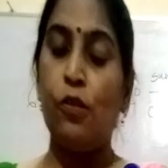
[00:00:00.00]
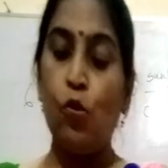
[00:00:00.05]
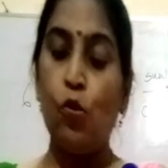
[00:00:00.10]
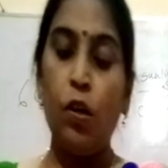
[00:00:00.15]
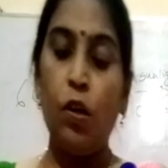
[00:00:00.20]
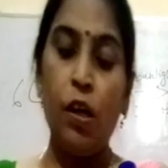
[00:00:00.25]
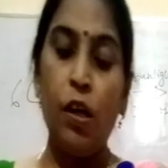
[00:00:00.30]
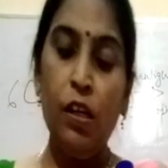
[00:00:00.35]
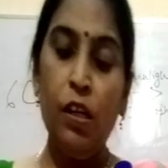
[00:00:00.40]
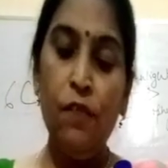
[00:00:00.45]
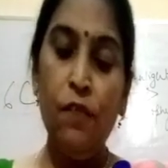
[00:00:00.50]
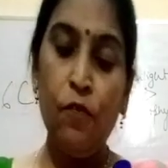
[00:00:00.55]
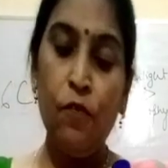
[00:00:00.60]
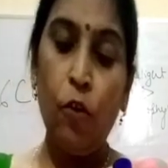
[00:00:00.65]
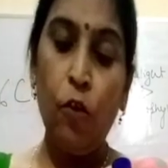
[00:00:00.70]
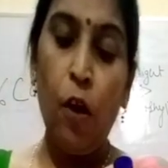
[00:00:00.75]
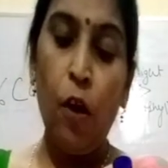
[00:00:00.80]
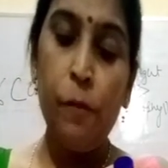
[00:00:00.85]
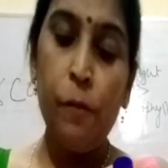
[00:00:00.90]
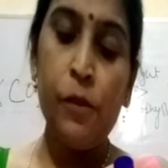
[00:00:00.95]
So Karif
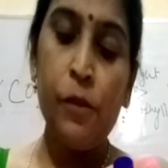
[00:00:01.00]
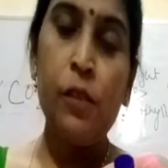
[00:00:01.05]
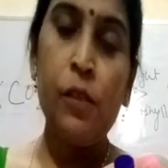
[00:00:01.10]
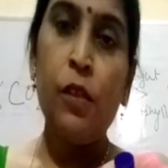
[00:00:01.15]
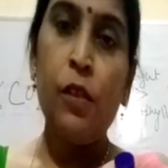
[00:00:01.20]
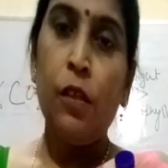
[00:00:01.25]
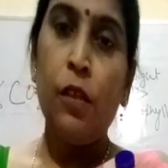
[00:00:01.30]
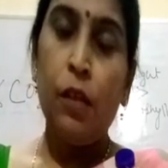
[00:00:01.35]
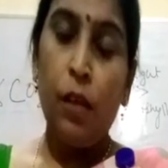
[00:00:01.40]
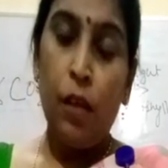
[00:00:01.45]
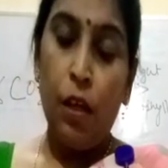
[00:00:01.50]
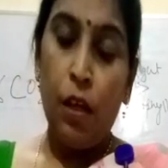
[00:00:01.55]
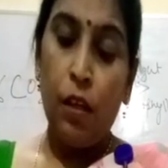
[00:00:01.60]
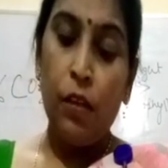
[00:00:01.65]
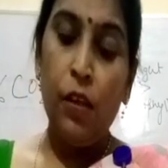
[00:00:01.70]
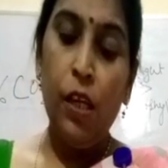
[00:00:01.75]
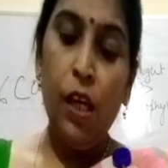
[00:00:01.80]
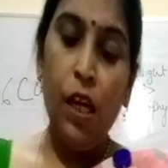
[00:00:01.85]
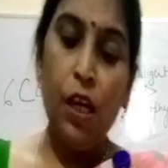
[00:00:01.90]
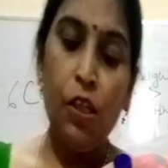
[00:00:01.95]
crops,
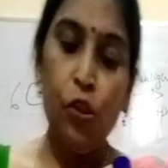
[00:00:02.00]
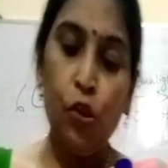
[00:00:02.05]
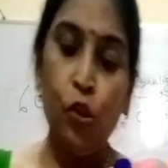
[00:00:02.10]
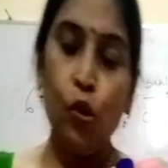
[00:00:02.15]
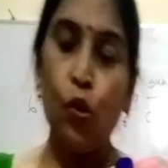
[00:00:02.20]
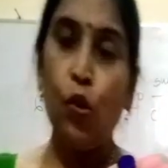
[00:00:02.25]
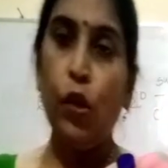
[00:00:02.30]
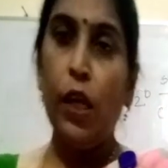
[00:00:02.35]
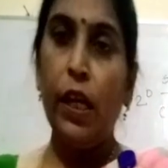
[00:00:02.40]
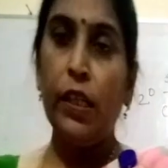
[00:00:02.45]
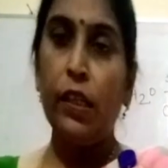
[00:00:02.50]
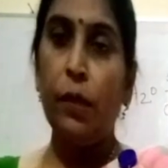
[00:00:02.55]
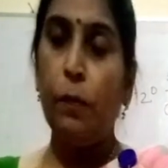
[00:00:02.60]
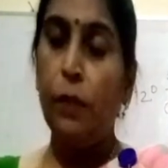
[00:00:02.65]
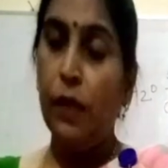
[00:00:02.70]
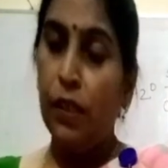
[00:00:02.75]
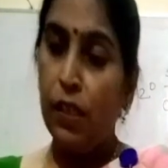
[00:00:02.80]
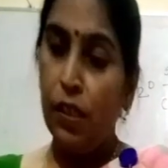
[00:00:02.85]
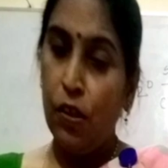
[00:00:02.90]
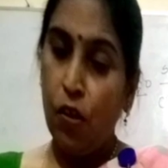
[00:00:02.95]
they are shown at the
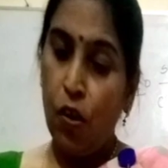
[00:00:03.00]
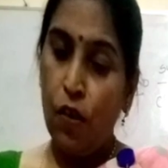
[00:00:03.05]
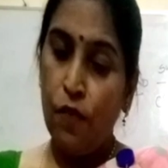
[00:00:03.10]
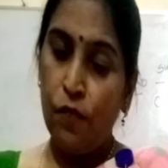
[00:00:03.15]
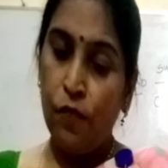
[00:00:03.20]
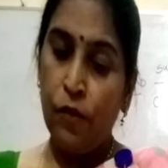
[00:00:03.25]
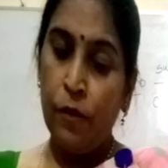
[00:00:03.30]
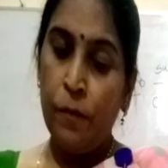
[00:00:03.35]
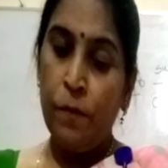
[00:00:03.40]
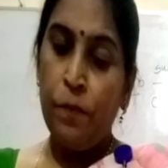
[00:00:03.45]
beginning of